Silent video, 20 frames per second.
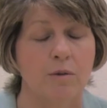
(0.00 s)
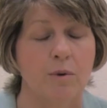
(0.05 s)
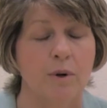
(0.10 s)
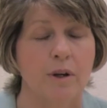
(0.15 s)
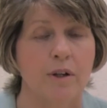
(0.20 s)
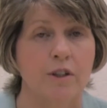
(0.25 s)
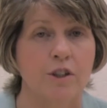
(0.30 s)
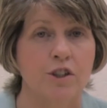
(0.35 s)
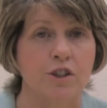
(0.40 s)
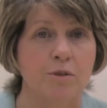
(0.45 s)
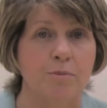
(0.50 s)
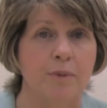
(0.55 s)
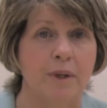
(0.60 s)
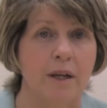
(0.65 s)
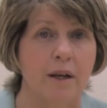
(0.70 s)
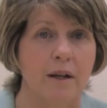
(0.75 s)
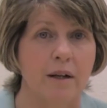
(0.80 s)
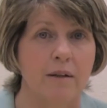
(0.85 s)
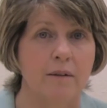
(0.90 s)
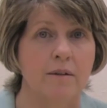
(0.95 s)
inquiry should be
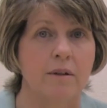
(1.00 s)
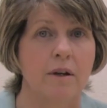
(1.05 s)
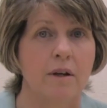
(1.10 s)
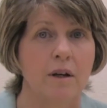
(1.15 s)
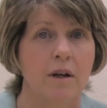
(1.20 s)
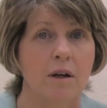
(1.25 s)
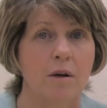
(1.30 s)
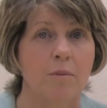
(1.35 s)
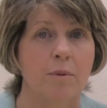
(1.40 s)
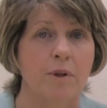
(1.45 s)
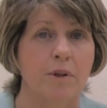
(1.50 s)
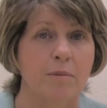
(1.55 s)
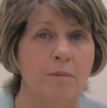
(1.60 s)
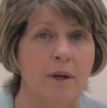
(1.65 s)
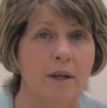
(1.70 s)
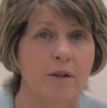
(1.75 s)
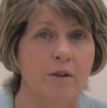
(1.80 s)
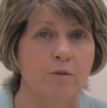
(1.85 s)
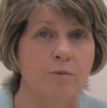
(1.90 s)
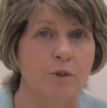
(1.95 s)
held about the
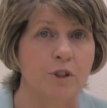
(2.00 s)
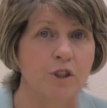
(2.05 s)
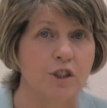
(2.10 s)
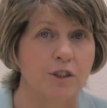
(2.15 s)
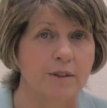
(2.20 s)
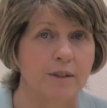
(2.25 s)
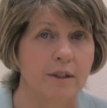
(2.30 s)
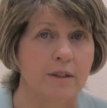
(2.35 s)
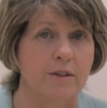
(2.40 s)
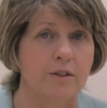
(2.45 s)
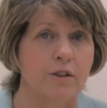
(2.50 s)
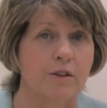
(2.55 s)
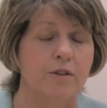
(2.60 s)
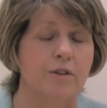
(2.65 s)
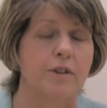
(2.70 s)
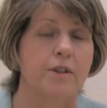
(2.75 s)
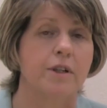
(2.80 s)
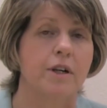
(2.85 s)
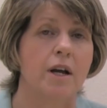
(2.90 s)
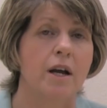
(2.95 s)
manner in which it's
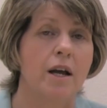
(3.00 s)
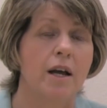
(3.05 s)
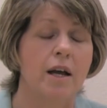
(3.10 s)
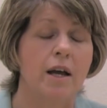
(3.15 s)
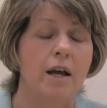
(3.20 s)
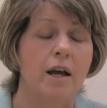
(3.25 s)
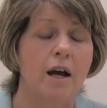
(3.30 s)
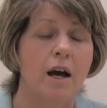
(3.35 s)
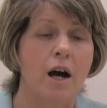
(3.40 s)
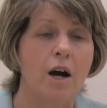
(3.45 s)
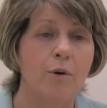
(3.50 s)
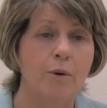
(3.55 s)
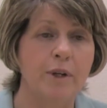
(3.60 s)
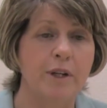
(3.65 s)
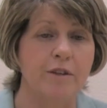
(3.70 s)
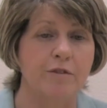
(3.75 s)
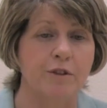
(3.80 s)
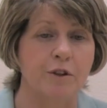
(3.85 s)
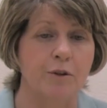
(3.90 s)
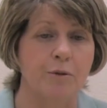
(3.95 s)
conducted.
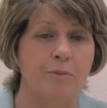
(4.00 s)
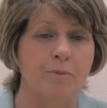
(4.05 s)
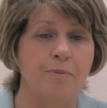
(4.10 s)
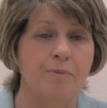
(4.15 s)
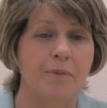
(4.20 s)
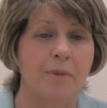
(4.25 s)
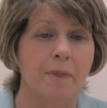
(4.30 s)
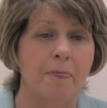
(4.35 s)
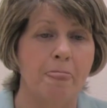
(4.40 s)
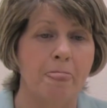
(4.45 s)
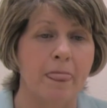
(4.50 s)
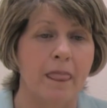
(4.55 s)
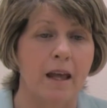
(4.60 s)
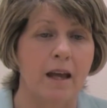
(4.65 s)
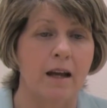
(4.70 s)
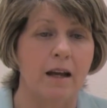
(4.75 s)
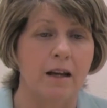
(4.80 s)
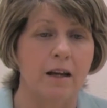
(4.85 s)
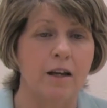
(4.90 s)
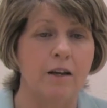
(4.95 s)
However,
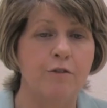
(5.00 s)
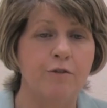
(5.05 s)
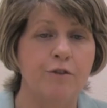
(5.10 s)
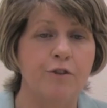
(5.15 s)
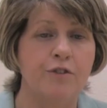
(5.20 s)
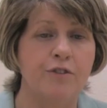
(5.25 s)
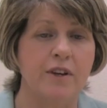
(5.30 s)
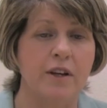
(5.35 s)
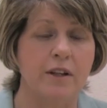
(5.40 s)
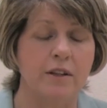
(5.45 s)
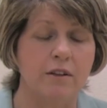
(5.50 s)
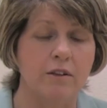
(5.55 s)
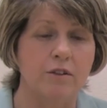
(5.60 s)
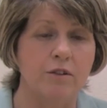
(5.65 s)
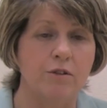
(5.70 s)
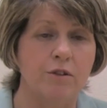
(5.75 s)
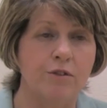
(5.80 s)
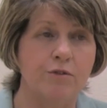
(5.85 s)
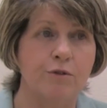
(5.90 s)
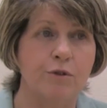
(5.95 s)
if you're saying that
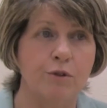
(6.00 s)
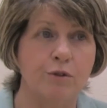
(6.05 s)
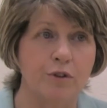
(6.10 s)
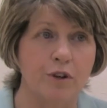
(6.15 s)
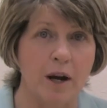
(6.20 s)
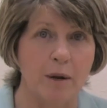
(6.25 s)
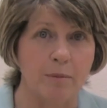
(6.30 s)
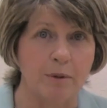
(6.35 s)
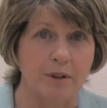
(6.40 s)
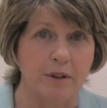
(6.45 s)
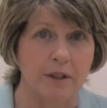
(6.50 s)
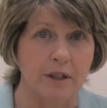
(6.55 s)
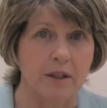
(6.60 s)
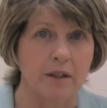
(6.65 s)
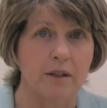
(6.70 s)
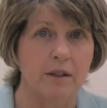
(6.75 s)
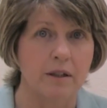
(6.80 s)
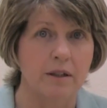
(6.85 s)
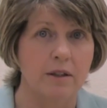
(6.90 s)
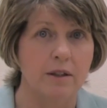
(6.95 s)
there is voter apathy,
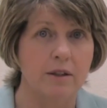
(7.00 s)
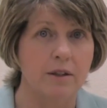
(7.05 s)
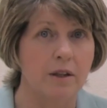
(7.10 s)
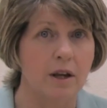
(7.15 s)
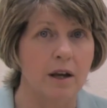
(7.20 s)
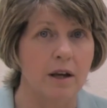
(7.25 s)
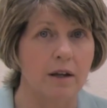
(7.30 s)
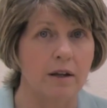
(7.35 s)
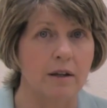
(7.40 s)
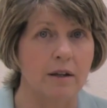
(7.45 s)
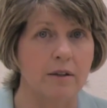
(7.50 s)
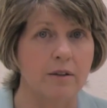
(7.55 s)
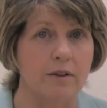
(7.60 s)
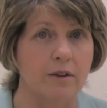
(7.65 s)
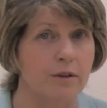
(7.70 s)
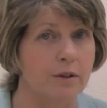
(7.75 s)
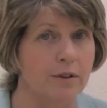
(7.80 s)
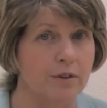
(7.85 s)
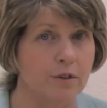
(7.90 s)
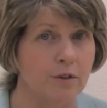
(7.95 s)

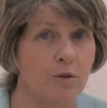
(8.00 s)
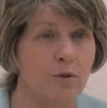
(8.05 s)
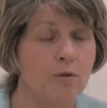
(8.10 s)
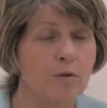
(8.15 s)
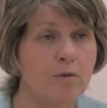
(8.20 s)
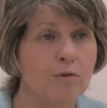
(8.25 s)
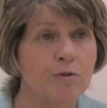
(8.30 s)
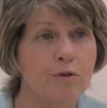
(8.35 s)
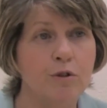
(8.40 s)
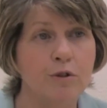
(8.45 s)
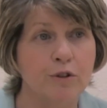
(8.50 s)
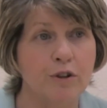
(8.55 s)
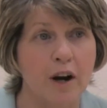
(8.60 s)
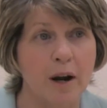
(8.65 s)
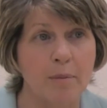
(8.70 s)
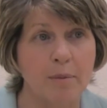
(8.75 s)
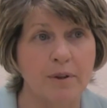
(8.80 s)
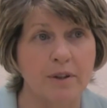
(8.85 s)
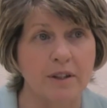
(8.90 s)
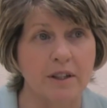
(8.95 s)
there is no voter
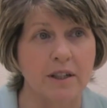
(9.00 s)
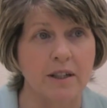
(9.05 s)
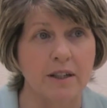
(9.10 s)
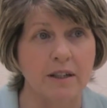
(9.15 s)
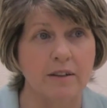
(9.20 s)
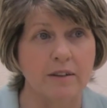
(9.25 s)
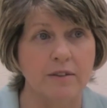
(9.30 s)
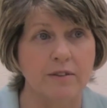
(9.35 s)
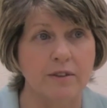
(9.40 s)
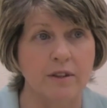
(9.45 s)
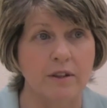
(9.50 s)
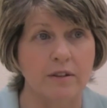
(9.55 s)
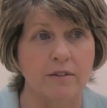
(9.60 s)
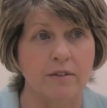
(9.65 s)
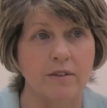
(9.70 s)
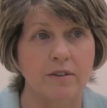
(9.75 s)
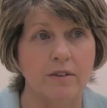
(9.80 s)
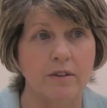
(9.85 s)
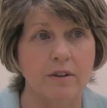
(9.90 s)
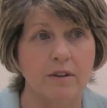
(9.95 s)
apathy in the
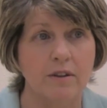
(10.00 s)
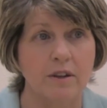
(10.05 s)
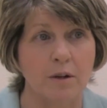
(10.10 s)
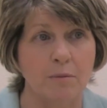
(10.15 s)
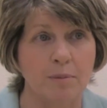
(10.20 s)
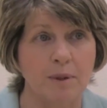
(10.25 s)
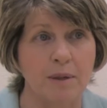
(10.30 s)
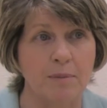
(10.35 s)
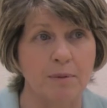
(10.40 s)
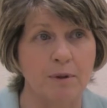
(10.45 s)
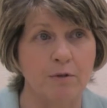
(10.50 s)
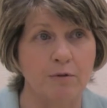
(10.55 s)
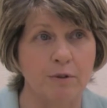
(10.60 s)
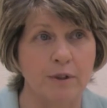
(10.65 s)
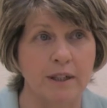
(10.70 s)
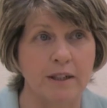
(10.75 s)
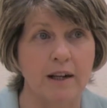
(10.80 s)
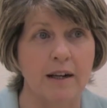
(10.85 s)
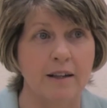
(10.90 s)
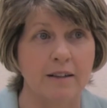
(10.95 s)
sense that people
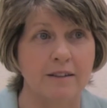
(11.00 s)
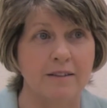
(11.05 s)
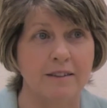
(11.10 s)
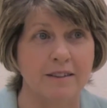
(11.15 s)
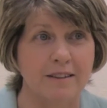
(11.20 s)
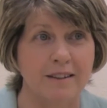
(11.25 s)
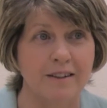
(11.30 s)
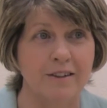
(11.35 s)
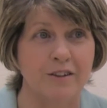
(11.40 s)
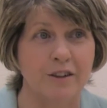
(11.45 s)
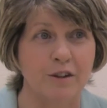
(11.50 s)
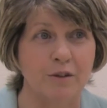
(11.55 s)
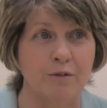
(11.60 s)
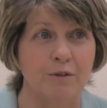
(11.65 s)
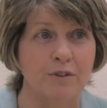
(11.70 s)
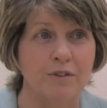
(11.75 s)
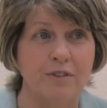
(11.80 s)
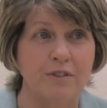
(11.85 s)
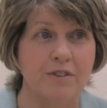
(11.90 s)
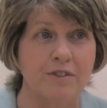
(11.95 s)
realise that they're now
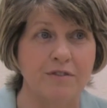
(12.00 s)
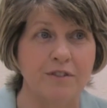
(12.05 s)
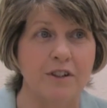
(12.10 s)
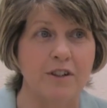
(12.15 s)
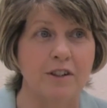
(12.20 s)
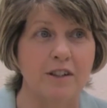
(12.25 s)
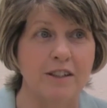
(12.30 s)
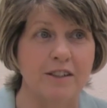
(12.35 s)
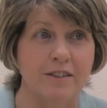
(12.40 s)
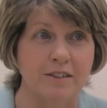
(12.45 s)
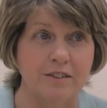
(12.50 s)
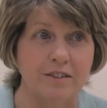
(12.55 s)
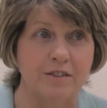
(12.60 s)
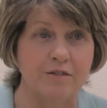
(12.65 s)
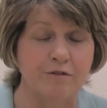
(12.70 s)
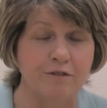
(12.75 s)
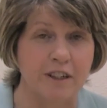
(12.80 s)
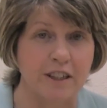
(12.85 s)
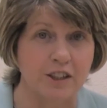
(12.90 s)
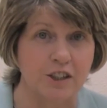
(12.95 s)
severely
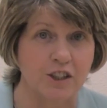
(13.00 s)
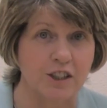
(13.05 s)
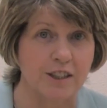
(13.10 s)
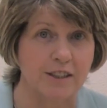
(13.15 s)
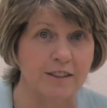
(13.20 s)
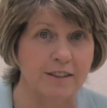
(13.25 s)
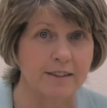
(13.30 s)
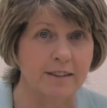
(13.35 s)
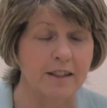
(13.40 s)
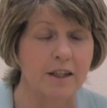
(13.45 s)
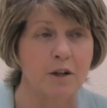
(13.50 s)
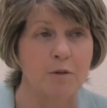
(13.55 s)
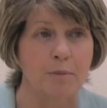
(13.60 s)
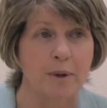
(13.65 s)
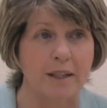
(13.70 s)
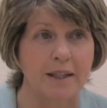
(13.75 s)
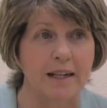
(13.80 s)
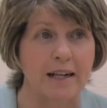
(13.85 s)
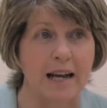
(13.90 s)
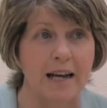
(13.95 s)
disenfranchised
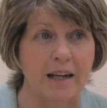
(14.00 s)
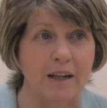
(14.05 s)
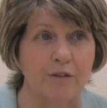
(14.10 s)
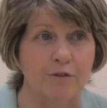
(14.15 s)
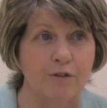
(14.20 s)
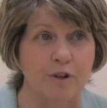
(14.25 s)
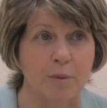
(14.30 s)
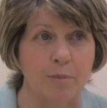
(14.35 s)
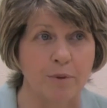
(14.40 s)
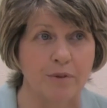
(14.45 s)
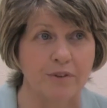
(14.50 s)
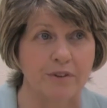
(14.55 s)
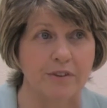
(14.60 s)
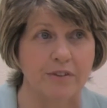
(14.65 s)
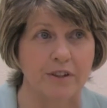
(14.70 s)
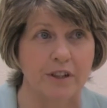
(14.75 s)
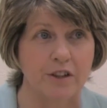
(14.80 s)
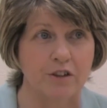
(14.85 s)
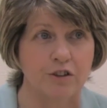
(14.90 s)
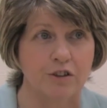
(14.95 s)
by the lack of
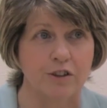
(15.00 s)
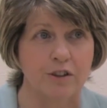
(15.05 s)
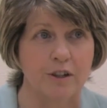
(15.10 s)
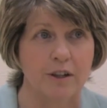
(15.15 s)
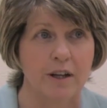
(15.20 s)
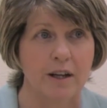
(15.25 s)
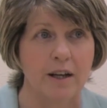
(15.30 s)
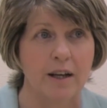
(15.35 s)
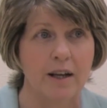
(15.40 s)
representation.